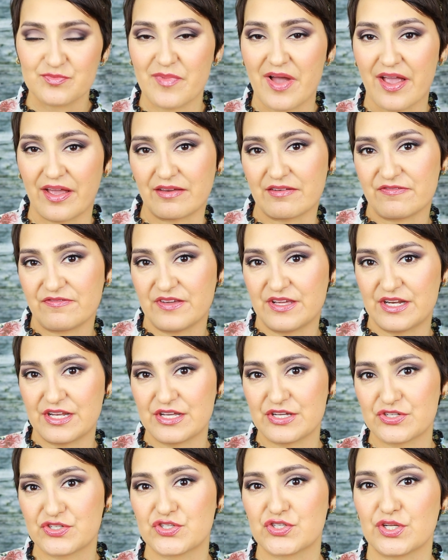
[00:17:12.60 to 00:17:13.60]
my
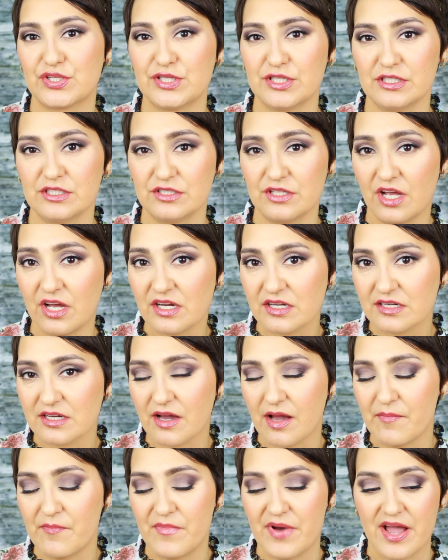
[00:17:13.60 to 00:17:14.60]
finished
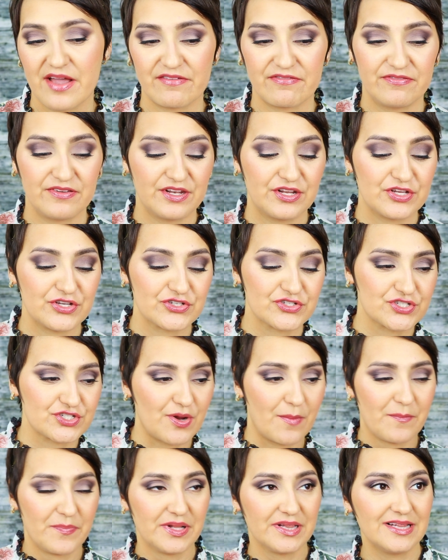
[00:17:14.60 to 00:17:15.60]
look, my finished
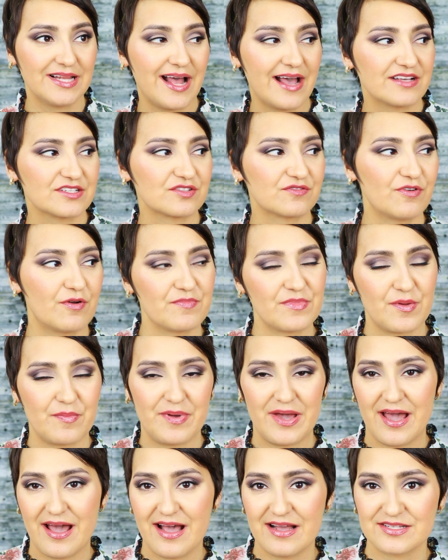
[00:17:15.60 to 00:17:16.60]
blast from the
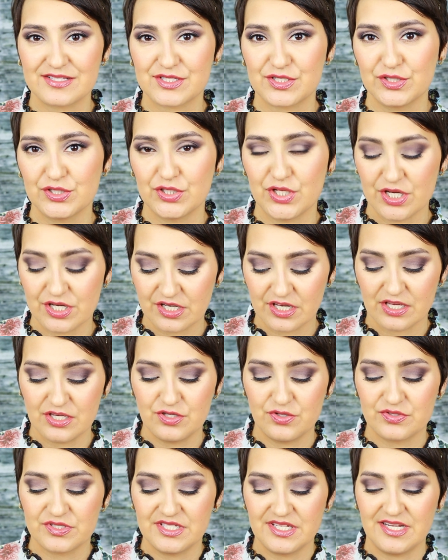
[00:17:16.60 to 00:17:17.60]
past look
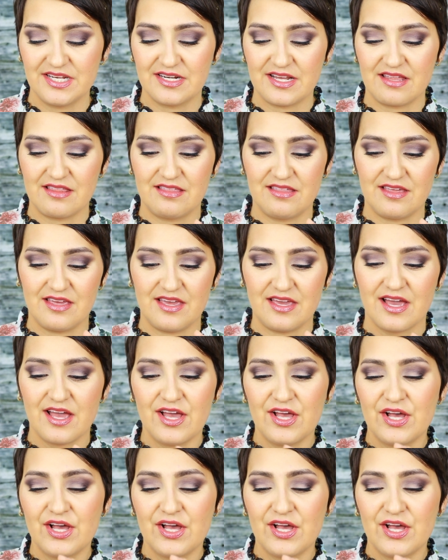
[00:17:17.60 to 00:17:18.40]
using the